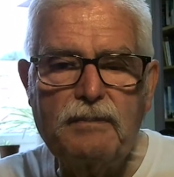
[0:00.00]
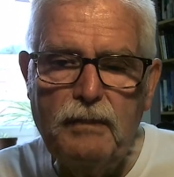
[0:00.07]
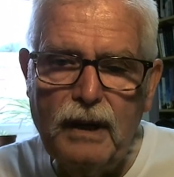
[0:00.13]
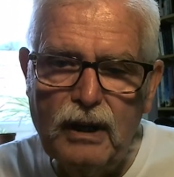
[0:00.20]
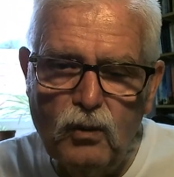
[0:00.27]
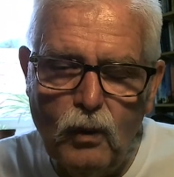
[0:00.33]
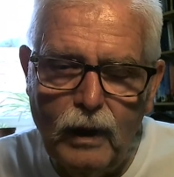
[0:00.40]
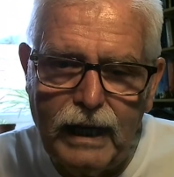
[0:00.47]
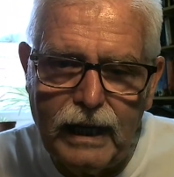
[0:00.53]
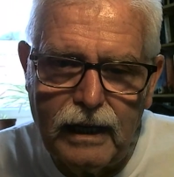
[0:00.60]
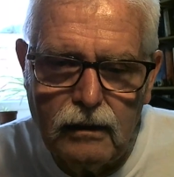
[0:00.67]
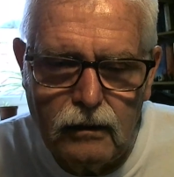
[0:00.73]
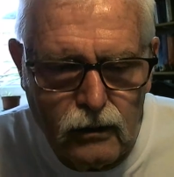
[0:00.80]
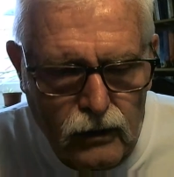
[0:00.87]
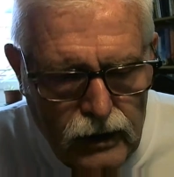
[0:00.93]
it's
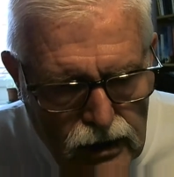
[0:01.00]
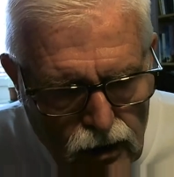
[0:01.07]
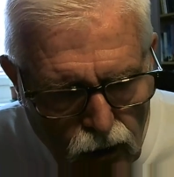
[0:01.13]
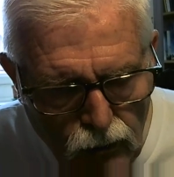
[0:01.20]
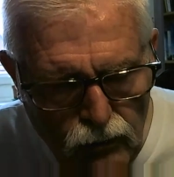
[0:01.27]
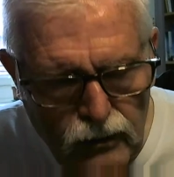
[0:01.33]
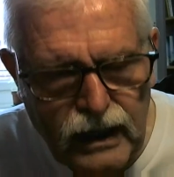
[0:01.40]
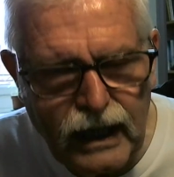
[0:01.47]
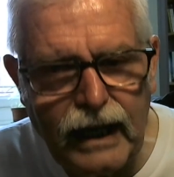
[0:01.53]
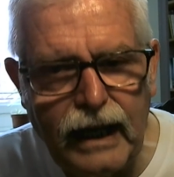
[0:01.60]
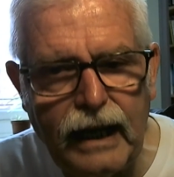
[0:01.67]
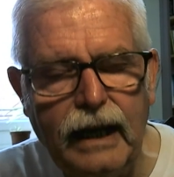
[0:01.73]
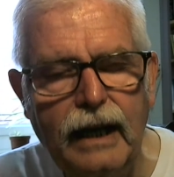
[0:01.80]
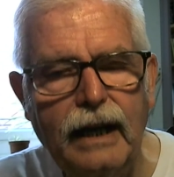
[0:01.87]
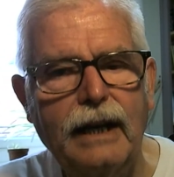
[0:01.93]
midweek, oh, it's hump
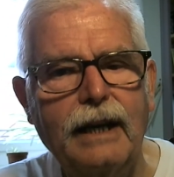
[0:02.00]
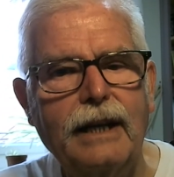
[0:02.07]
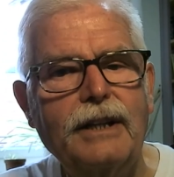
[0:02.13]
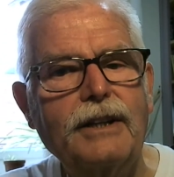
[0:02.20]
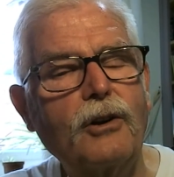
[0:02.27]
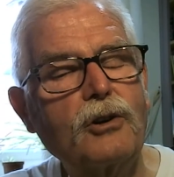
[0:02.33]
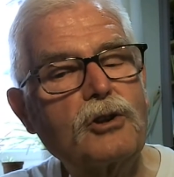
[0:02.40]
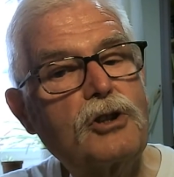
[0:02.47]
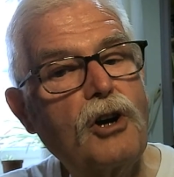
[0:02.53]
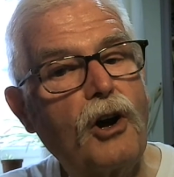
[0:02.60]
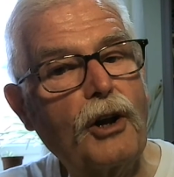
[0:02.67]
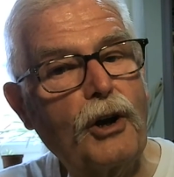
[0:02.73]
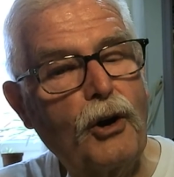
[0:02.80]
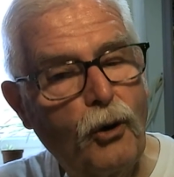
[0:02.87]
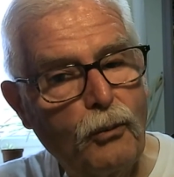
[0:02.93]
day. They'll
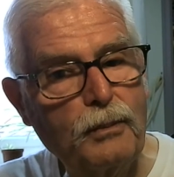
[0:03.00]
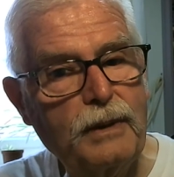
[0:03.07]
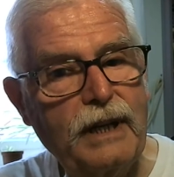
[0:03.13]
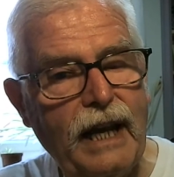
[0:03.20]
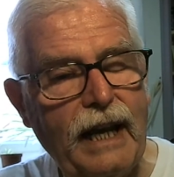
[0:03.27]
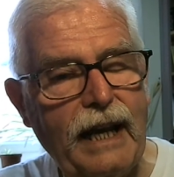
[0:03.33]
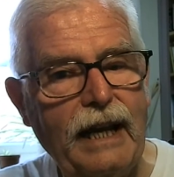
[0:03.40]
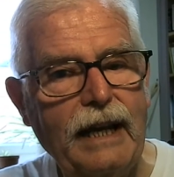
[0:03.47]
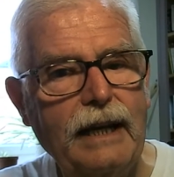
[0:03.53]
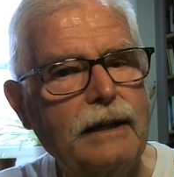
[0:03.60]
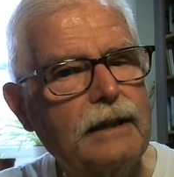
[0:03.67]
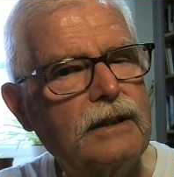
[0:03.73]
call it hump day.